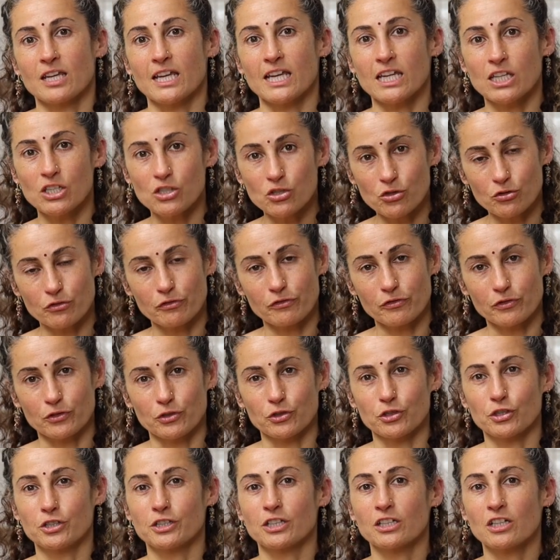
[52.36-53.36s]
in your
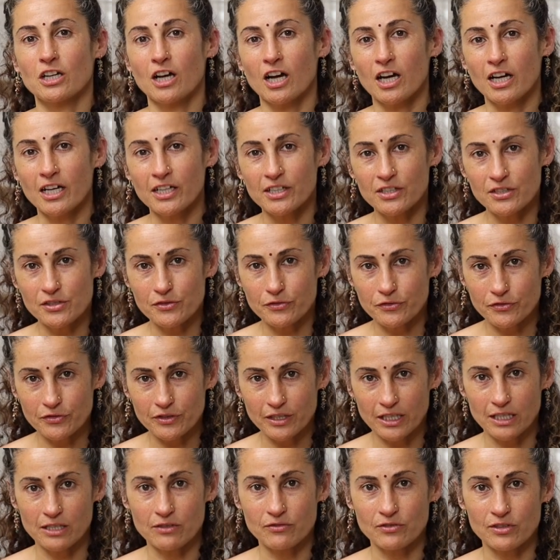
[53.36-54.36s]
food, the kind of
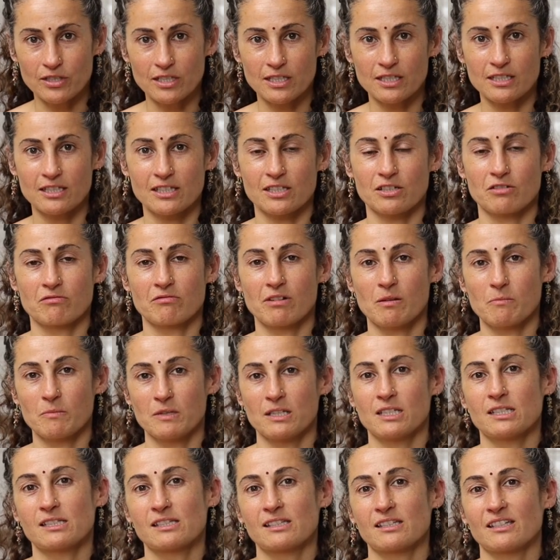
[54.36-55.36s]
flavours that are
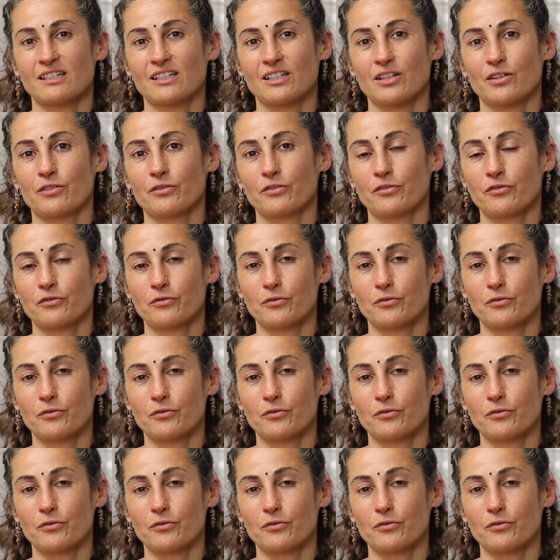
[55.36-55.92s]
reminiscent of